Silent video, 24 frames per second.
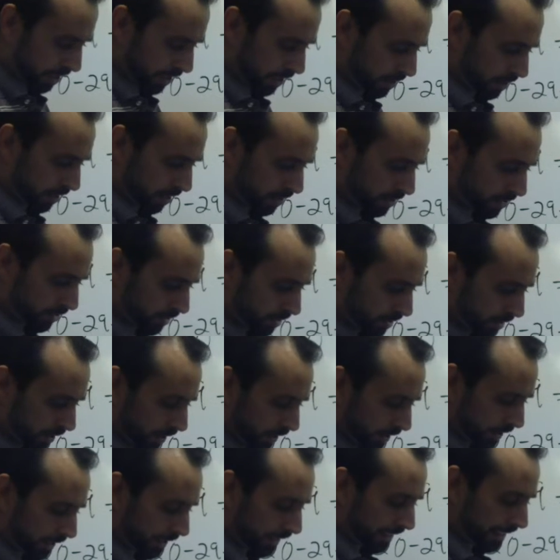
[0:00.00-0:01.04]
he does.
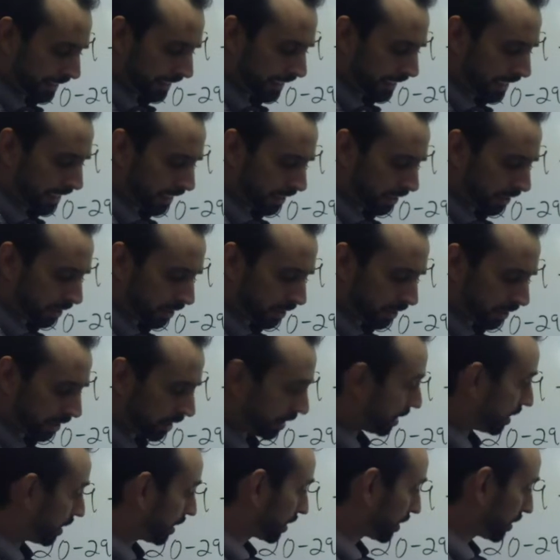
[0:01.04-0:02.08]
The dia.
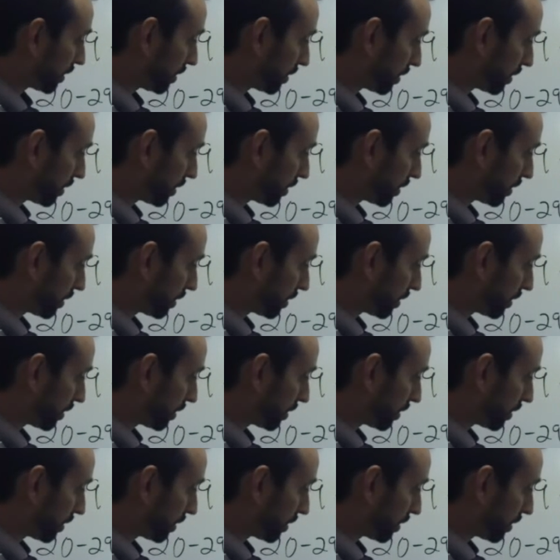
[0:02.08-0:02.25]
Oh,